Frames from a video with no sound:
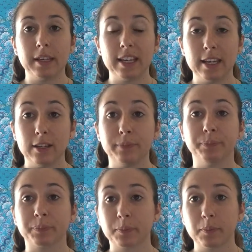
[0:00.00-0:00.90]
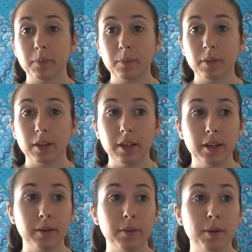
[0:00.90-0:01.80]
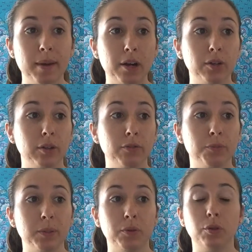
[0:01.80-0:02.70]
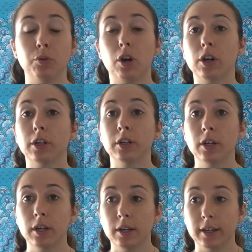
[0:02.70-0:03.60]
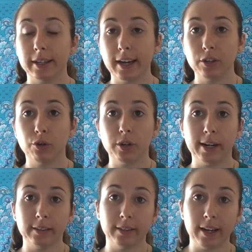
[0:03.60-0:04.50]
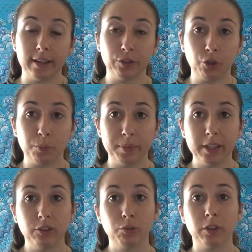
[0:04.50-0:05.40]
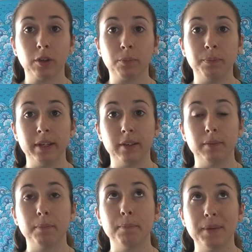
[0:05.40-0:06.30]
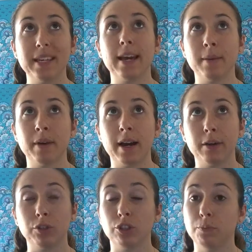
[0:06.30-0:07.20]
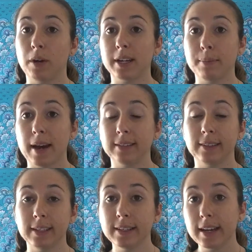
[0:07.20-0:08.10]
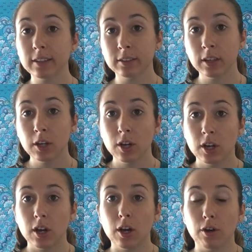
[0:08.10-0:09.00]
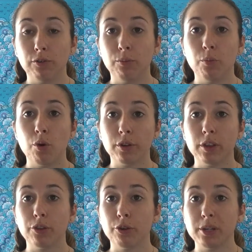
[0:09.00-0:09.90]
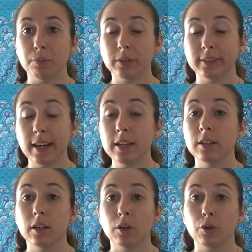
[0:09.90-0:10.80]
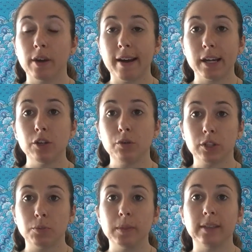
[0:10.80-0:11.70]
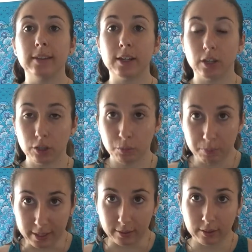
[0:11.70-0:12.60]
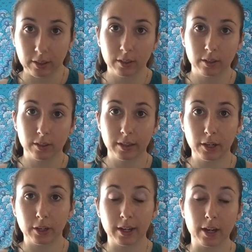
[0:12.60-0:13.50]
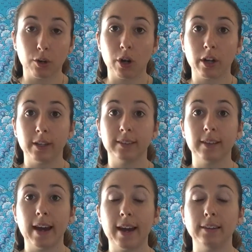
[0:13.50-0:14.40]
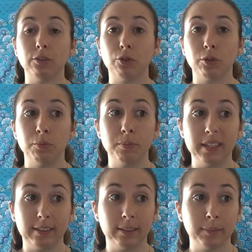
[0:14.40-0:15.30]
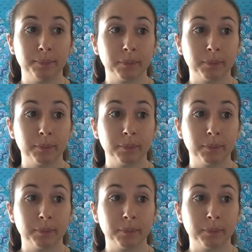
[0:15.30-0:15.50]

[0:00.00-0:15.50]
in the amount of people who are categorized as obese with a BMI, which is body mass index, of more than 30% or higher, which means they are obese, that are categorized as obese.